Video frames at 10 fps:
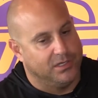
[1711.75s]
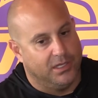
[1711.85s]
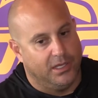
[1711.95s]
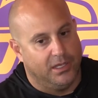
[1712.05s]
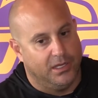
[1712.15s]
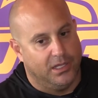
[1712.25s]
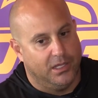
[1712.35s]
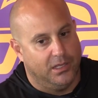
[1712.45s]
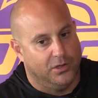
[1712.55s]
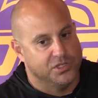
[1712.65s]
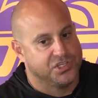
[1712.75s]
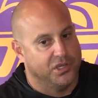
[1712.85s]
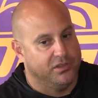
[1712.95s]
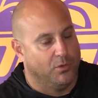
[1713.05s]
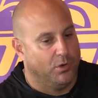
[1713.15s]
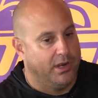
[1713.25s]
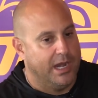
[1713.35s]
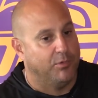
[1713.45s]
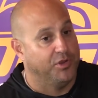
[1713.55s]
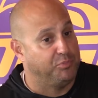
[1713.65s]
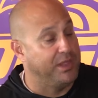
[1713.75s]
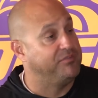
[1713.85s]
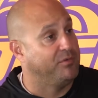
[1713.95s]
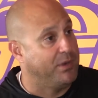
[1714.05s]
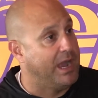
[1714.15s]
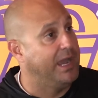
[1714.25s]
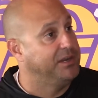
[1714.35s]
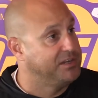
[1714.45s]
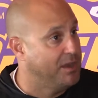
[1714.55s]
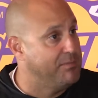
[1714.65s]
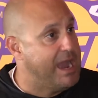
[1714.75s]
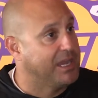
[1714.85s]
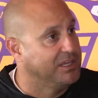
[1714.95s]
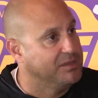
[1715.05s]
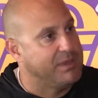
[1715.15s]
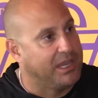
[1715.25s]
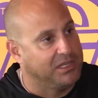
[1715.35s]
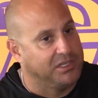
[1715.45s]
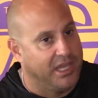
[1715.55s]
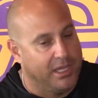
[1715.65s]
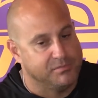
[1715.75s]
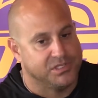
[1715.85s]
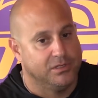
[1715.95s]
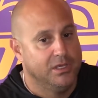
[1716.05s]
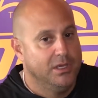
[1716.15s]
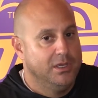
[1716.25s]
and it's good that we're able to play from behind and come back and get back into games, and